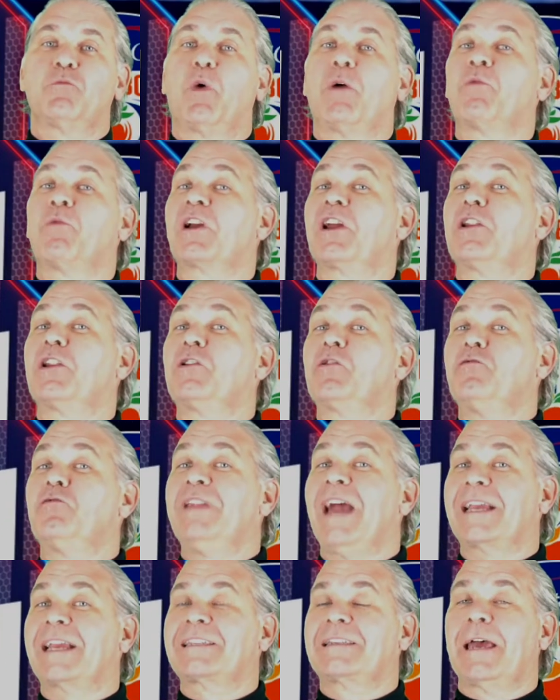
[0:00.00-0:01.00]
What we're going to do
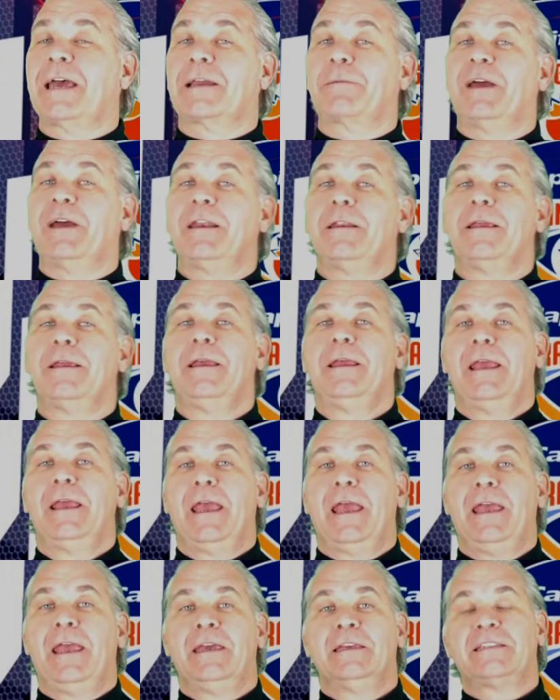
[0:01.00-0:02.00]
next segment
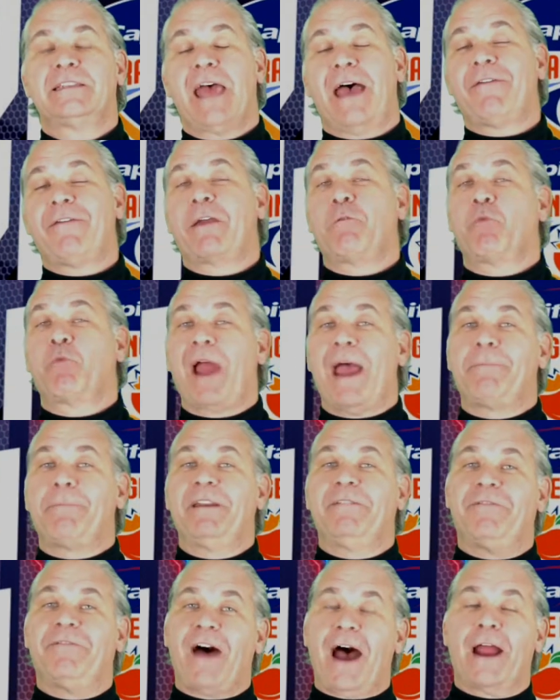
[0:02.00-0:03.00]
is have a
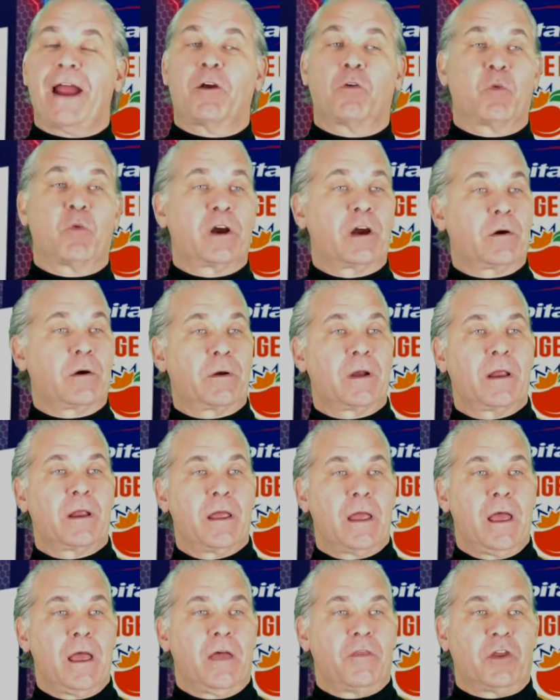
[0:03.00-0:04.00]
rapid fire where
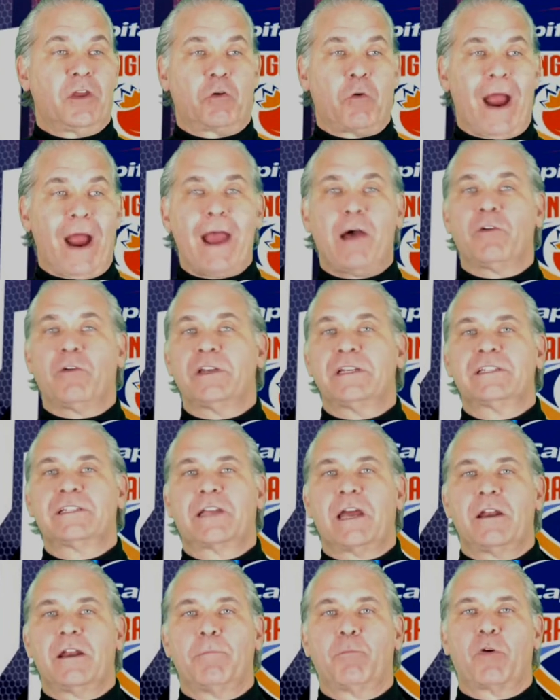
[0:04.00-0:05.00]
the ground is
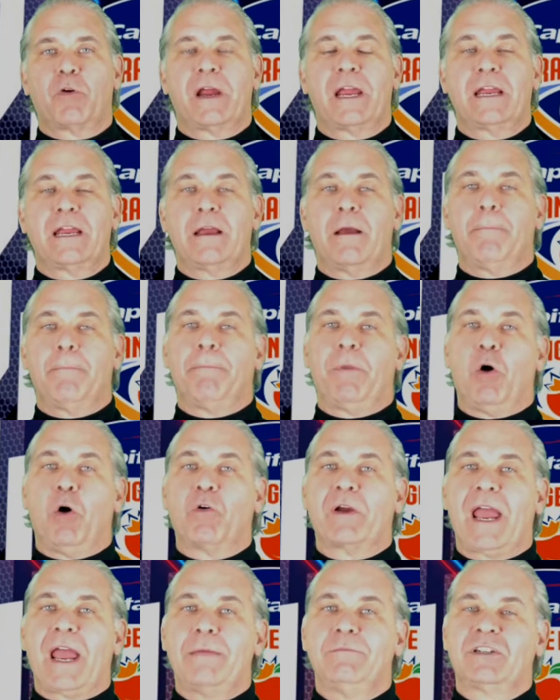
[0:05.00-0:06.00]
going to bring
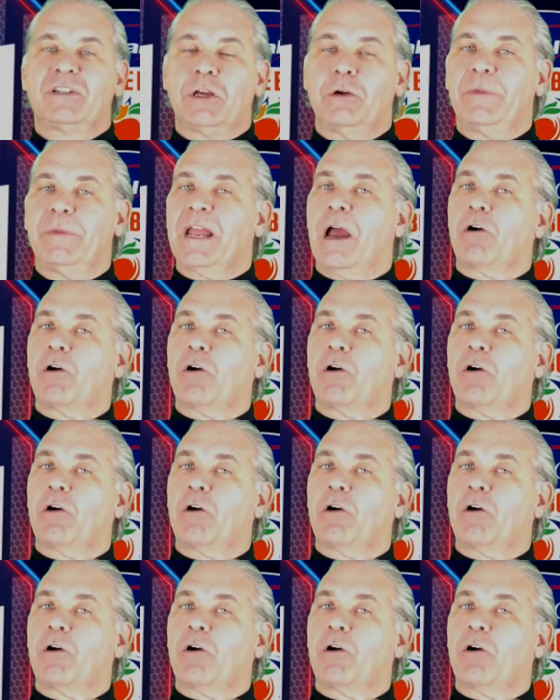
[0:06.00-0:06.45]
bowl games to me.